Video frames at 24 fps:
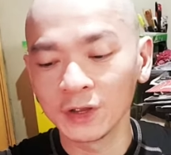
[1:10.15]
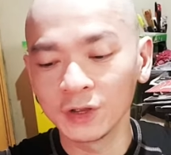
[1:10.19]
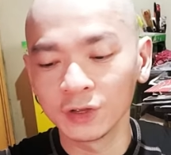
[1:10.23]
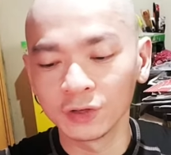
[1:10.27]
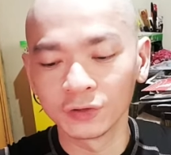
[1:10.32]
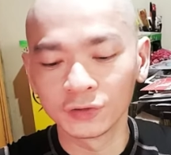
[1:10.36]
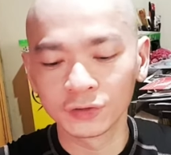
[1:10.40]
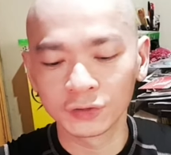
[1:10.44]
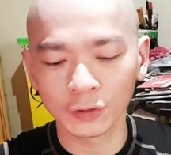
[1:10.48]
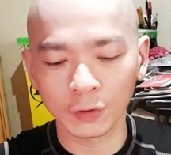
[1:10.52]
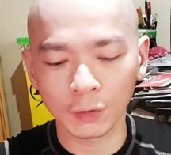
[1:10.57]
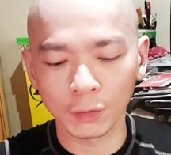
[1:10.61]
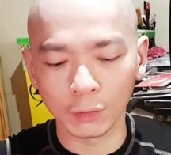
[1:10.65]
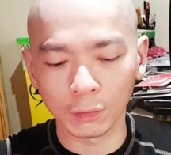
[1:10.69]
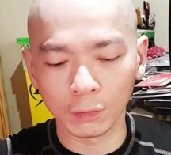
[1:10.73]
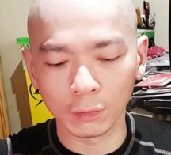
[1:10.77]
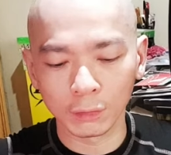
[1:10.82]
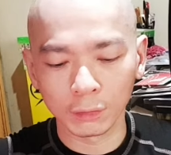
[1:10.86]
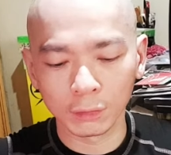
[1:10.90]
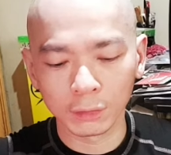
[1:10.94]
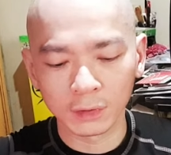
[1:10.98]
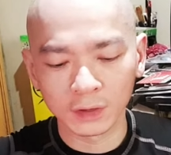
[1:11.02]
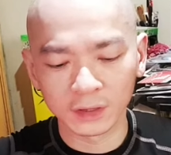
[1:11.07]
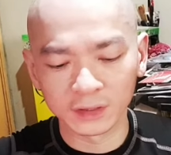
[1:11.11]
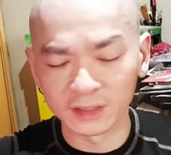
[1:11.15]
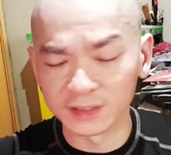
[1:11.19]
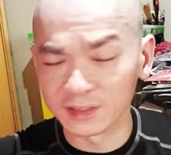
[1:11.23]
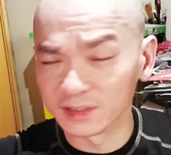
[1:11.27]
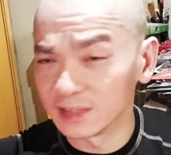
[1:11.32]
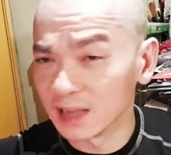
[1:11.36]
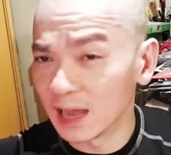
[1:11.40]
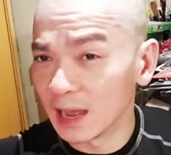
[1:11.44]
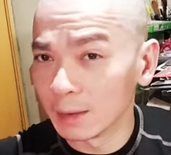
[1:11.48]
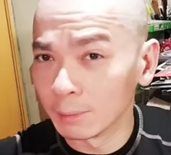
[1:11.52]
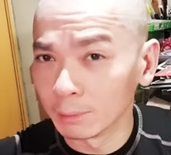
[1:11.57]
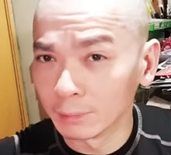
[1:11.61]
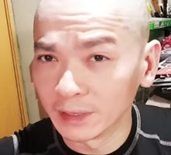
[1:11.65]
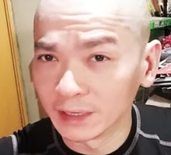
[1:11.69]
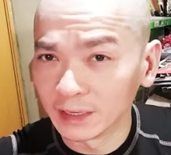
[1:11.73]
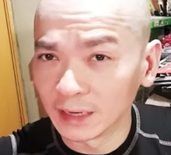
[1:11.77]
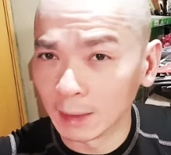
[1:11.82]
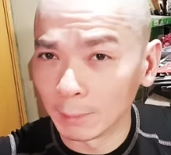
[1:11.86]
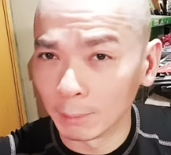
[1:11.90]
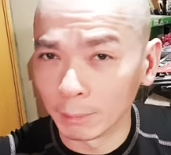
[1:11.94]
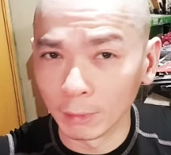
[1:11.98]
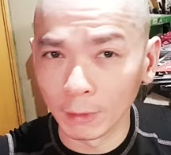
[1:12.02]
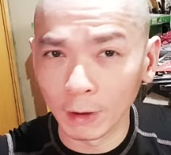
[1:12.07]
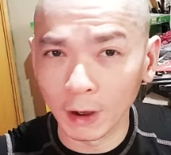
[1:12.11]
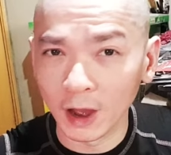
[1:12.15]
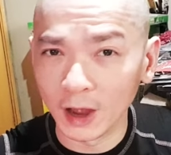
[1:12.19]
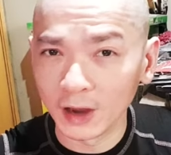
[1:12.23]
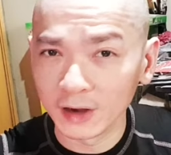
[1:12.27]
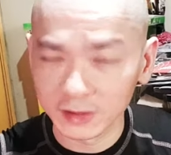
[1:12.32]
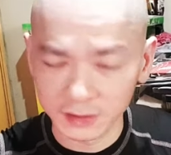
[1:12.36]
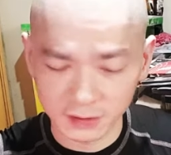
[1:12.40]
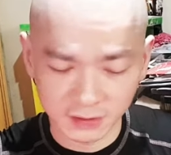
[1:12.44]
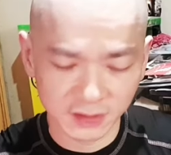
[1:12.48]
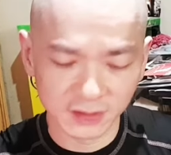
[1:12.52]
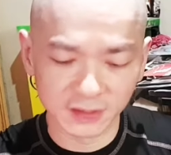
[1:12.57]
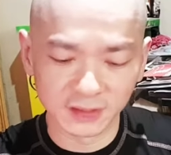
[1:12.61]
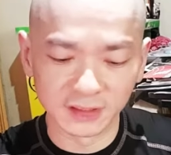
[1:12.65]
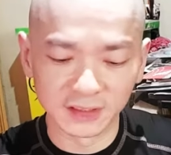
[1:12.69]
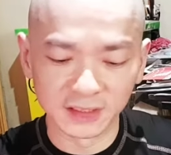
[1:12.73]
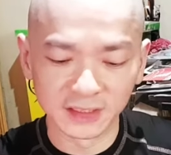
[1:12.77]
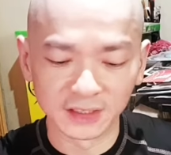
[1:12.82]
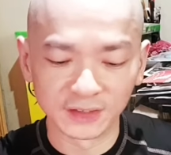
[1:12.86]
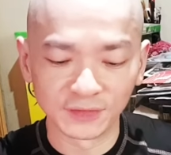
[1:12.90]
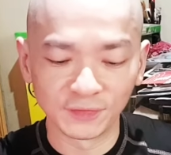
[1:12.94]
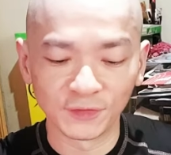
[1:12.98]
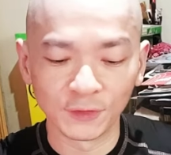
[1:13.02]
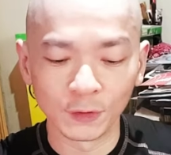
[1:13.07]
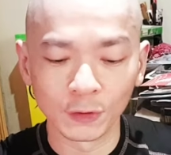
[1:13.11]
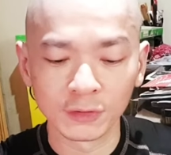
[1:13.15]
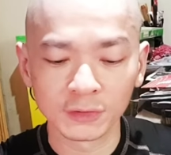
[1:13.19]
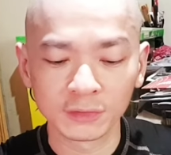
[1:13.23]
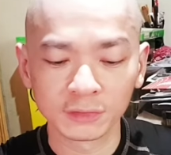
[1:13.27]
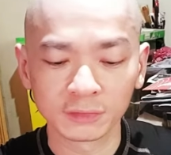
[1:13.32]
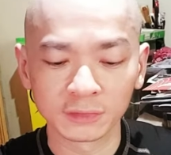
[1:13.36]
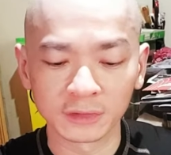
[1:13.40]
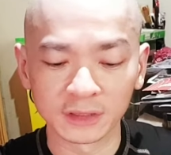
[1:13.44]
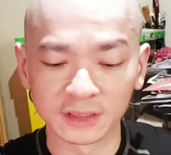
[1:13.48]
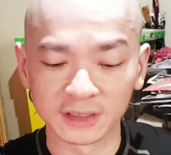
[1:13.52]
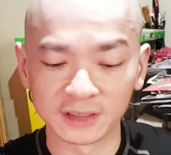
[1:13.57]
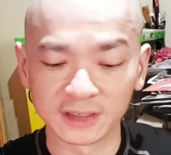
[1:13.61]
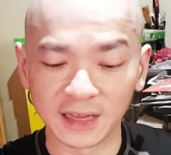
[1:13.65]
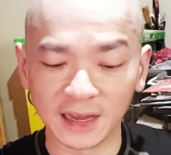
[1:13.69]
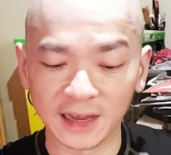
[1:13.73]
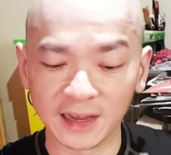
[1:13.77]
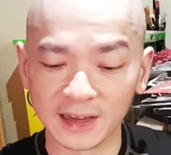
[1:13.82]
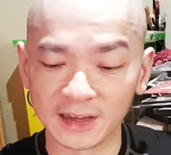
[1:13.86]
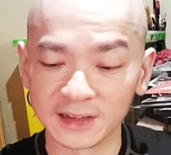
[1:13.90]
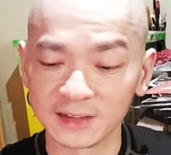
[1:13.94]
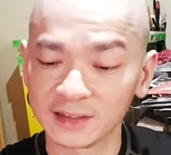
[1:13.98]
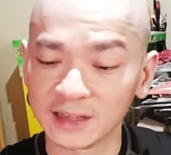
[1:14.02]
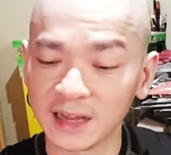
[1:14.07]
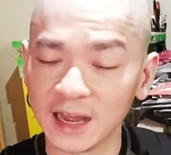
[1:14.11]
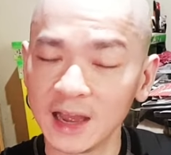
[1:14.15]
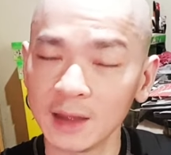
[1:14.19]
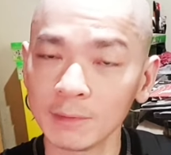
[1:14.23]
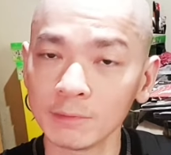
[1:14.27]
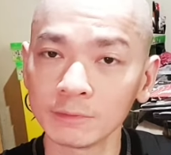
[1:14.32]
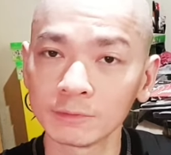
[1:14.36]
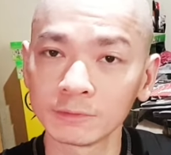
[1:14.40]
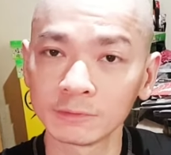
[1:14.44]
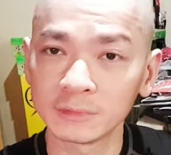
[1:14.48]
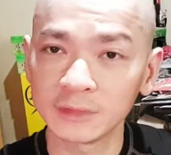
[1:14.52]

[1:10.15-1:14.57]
So does that mean I bought this phone a second time?